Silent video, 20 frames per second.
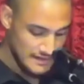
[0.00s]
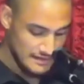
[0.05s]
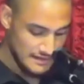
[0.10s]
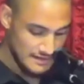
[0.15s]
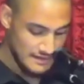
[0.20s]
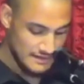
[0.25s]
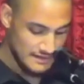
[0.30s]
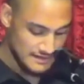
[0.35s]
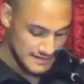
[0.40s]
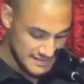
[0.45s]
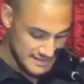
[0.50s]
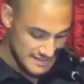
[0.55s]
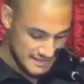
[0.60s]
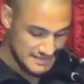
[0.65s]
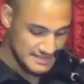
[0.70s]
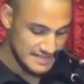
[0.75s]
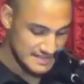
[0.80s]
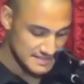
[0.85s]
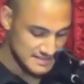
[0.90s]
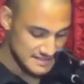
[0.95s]
the
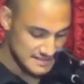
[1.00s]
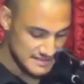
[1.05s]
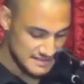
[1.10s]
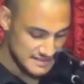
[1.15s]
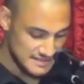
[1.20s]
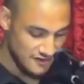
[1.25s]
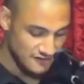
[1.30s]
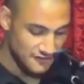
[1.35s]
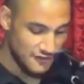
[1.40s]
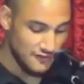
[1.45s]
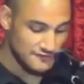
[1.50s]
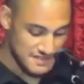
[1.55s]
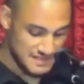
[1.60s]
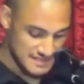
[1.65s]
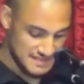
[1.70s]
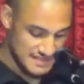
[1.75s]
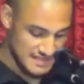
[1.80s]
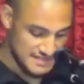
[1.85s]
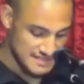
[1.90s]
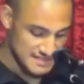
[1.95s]
successes of
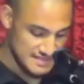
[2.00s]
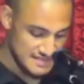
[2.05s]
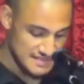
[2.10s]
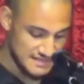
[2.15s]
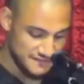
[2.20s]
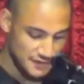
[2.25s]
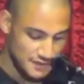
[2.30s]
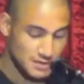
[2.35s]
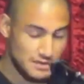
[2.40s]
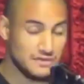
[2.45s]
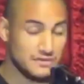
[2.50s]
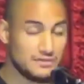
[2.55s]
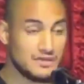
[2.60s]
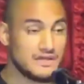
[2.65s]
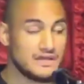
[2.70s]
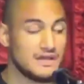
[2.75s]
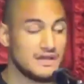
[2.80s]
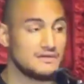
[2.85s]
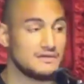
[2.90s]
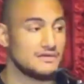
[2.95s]
successes, following the
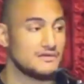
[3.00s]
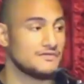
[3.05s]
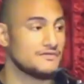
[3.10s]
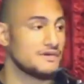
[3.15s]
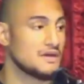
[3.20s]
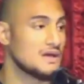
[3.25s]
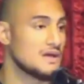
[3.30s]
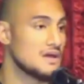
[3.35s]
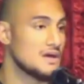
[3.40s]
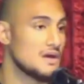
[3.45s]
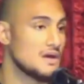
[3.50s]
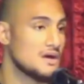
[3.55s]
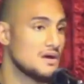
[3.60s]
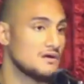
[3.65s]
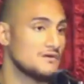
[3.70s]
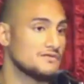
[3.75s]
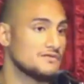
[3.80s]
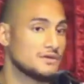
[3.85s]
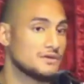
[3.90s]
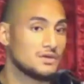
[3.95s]
recount
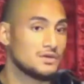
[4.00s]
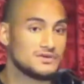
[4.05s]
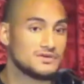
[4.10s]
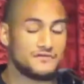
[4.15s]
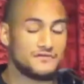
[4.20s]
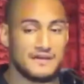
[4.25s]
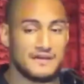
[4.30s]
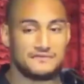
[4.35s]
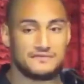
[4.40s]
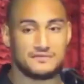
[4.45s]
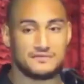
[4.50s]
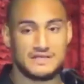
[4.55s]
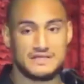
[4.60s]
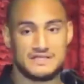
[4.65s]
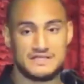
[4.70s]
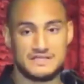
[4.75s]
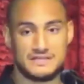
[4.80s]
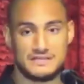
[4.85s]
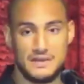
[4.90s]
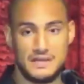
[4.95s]
of the Lord's faithfulness
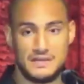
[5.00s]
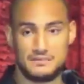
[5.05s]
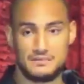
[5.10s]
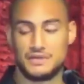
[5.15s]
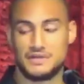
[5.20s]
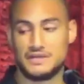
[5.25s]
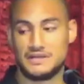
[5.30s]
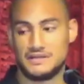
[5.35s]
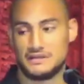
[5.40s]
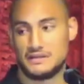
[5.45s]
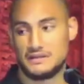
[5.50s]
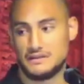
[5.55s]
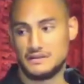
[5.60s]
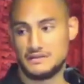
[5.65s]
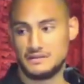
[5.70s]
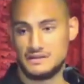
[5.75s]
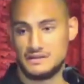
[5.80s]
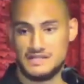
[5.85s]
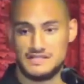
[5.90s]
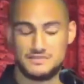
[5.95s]
in bringing
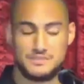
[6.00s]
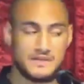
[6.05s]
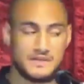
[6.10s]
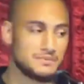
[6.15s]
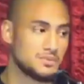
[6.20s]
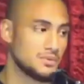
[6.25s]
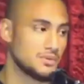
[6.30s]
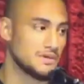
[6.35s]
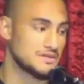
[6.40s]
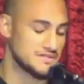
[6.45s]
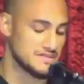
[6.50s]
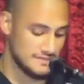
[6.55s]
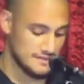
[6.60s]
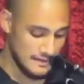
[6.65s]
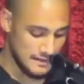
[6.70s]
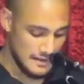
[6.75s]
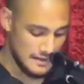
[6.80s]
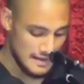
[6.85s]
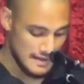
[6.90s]
his people into the land.